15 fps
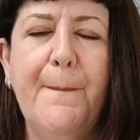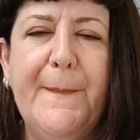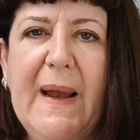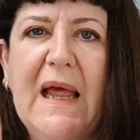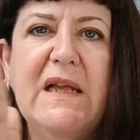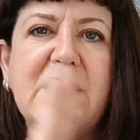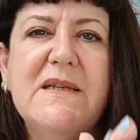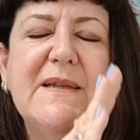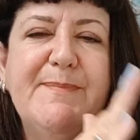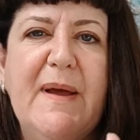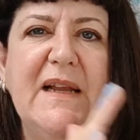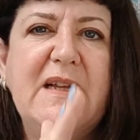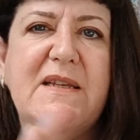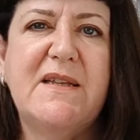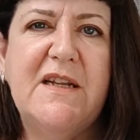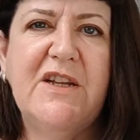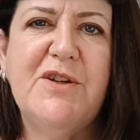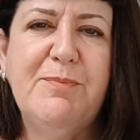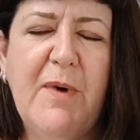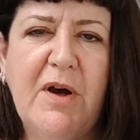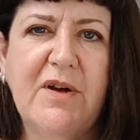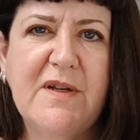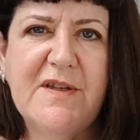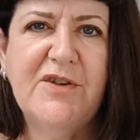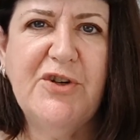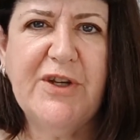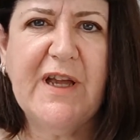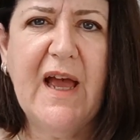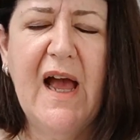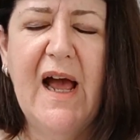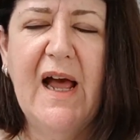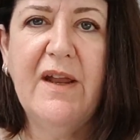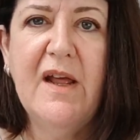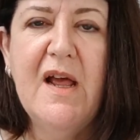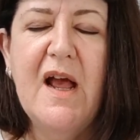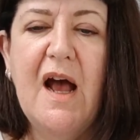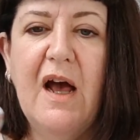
place as many stitch markers as you can,